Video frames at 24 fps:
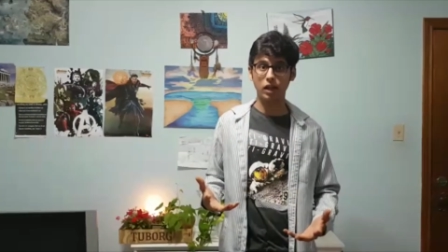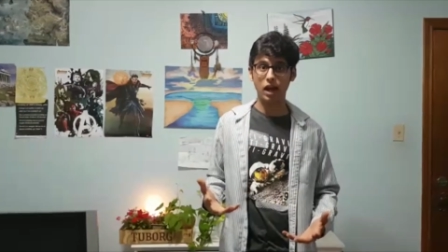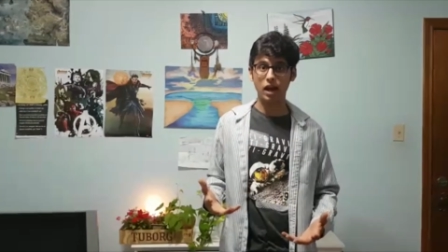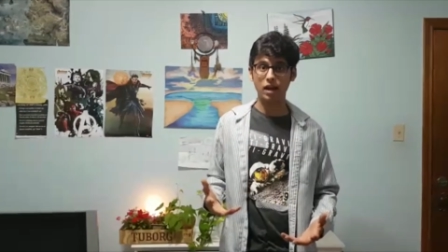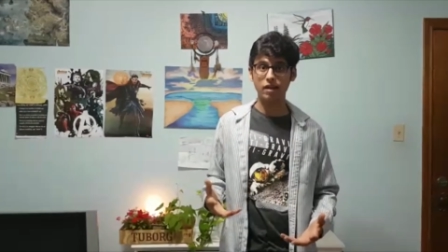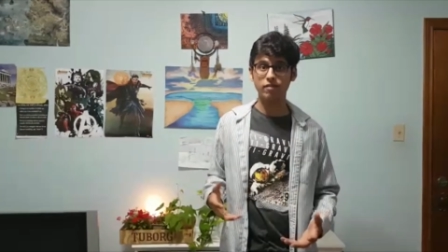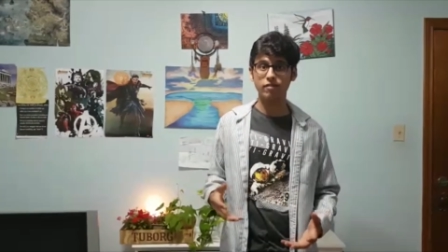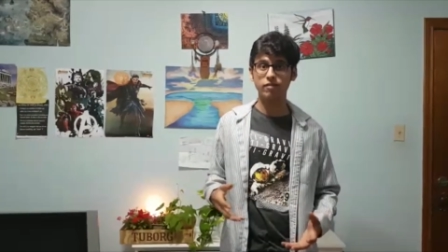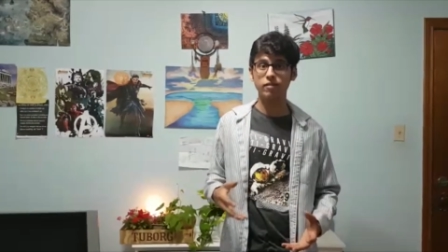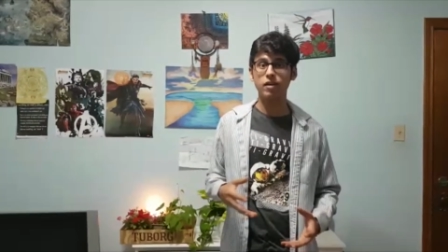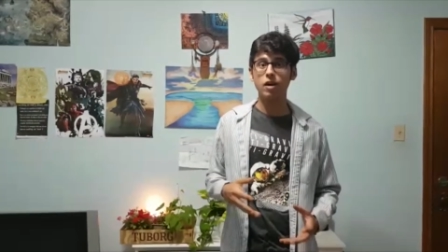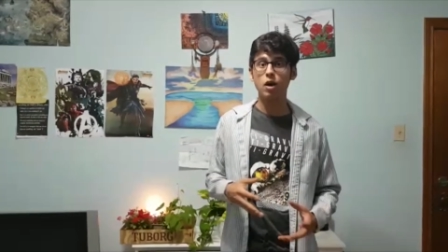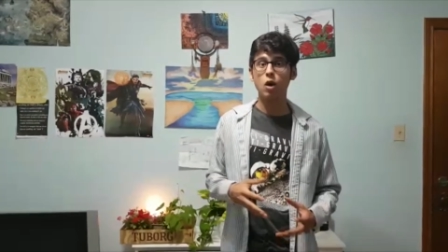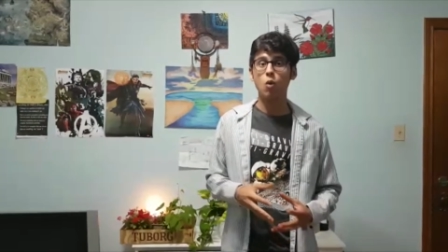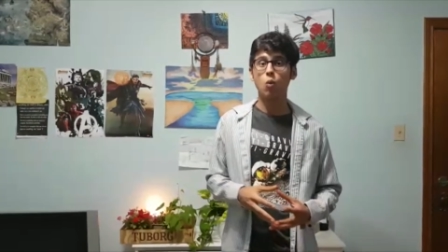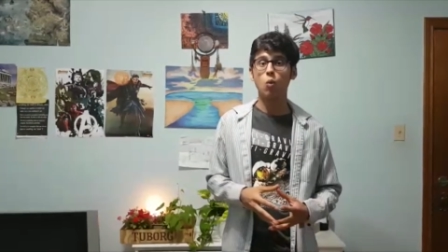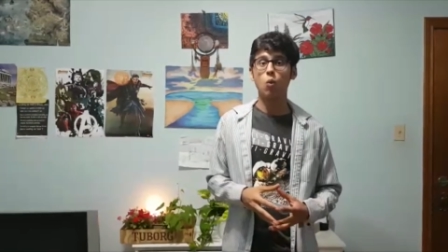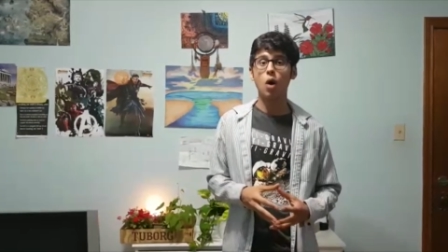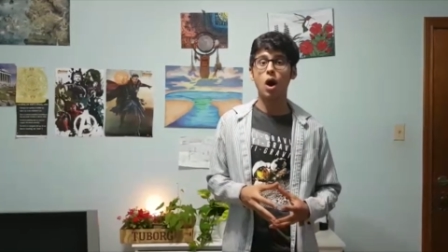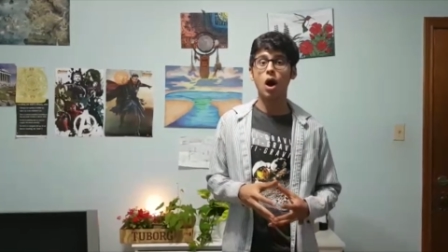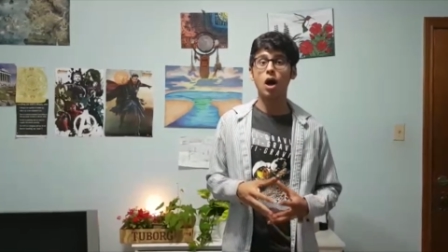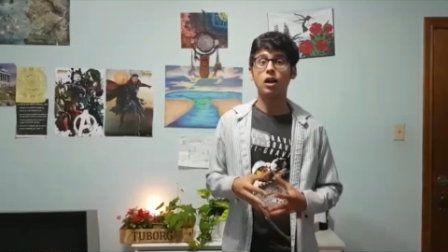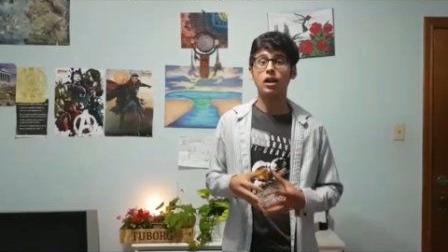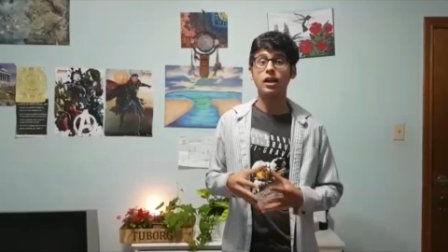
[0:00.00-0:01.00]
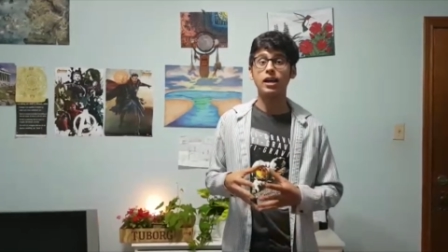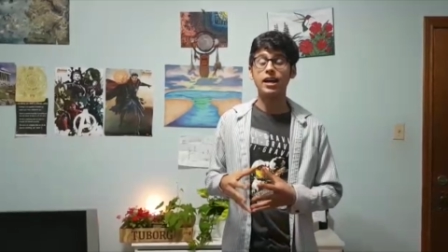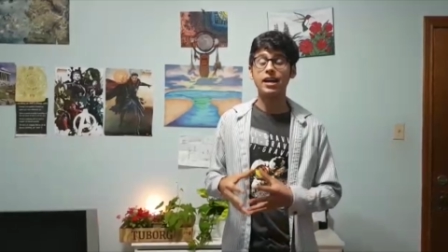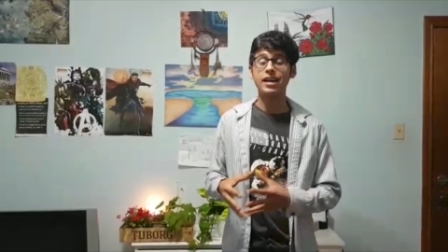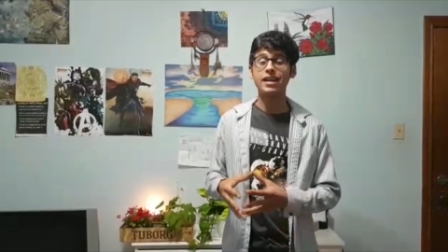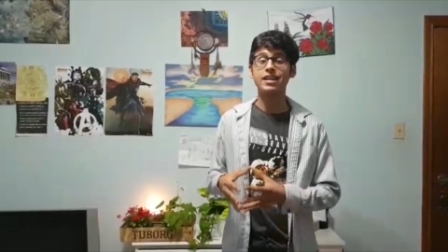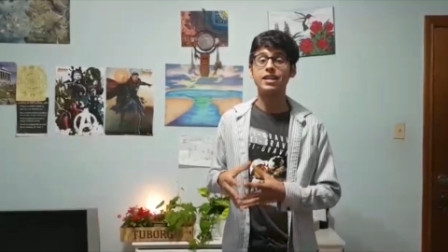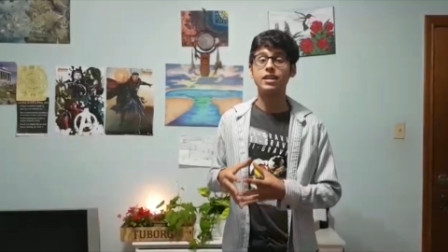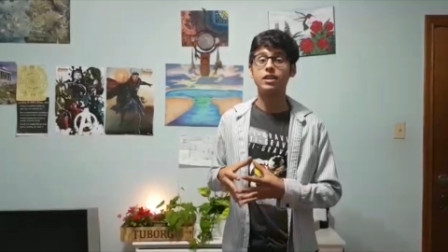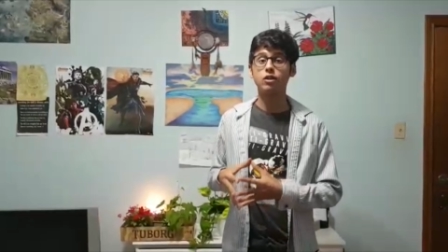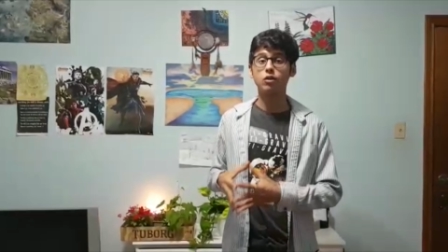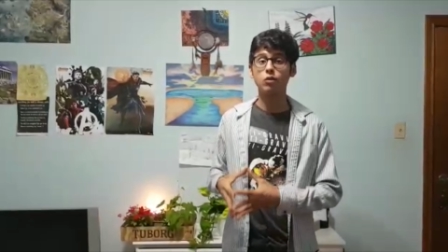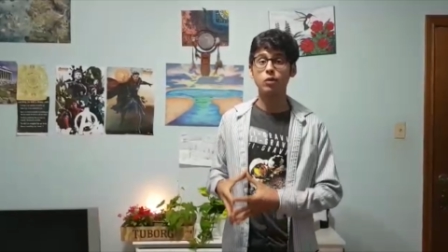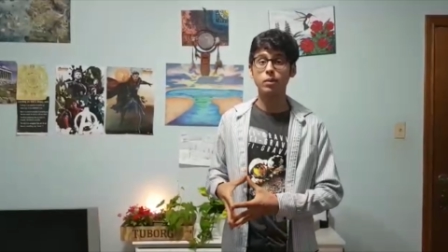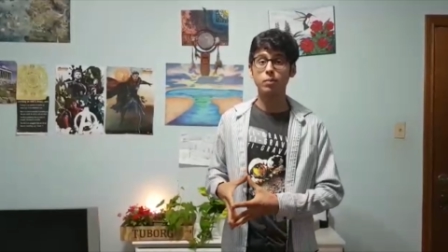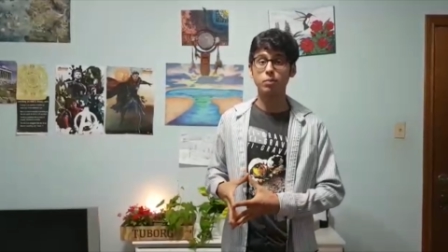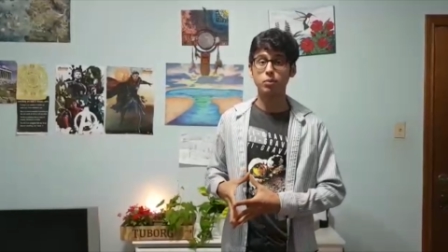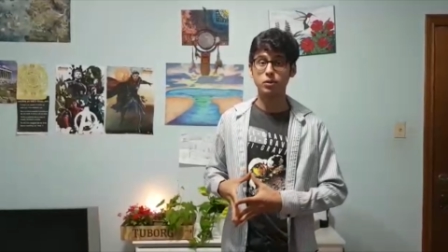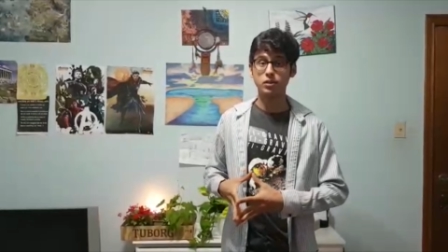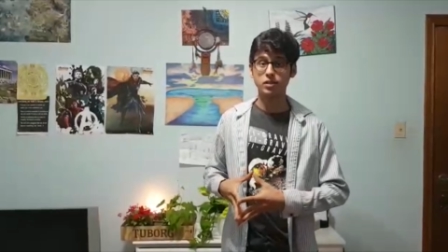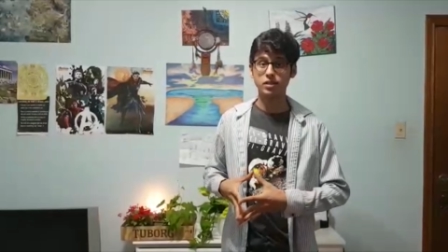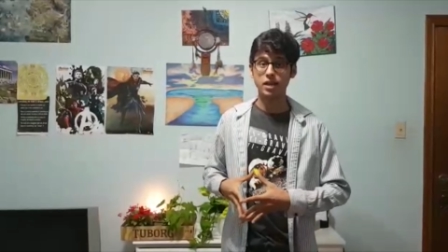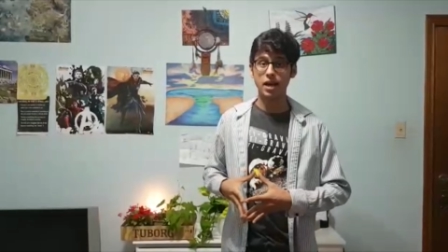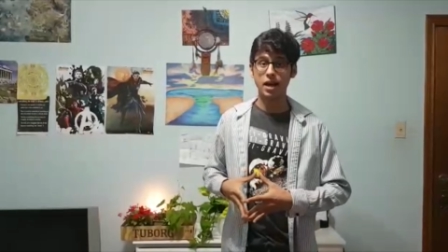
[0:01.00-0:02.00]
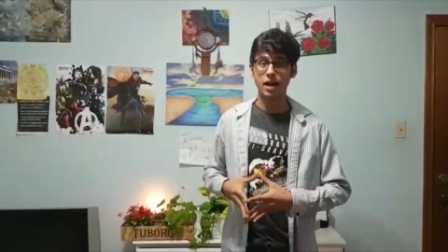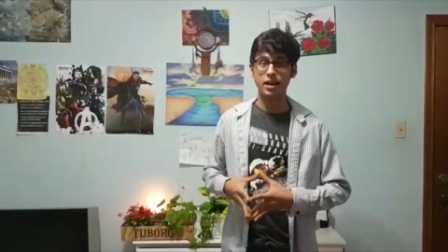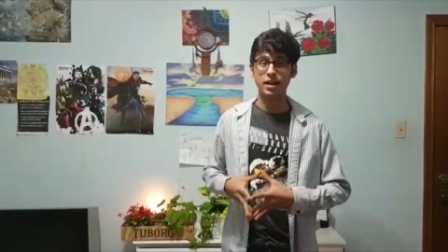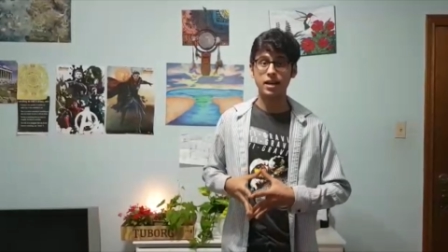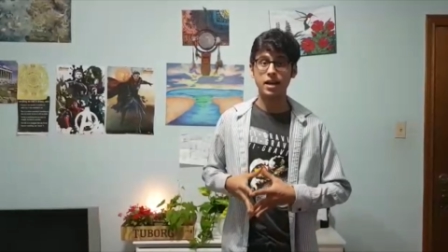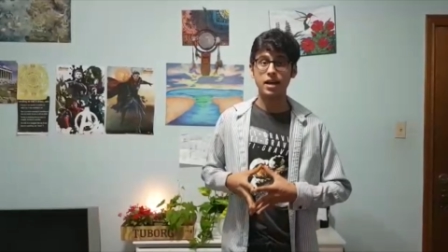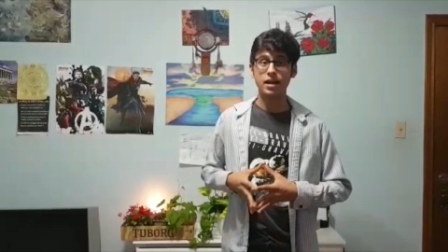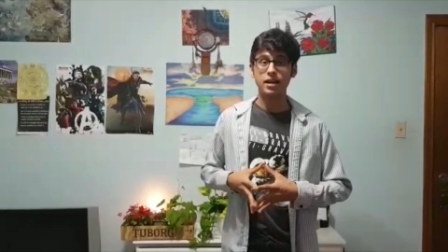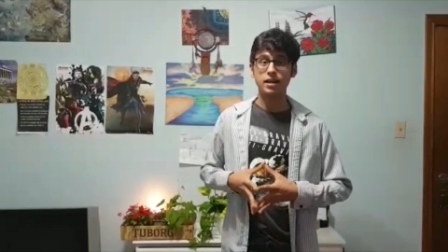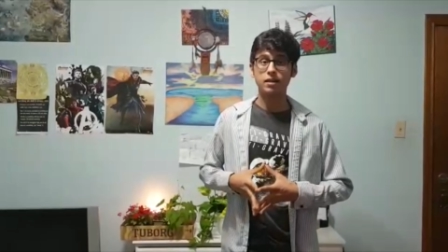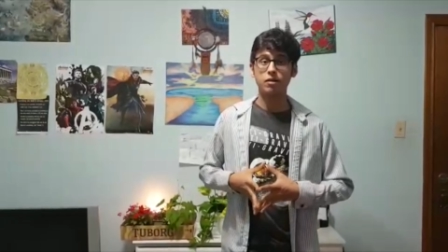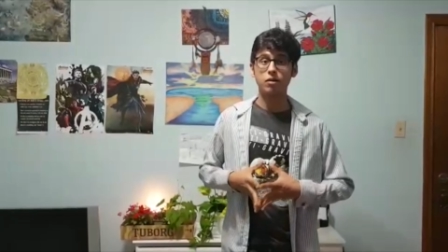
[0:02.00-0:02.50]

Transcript: life, while 83%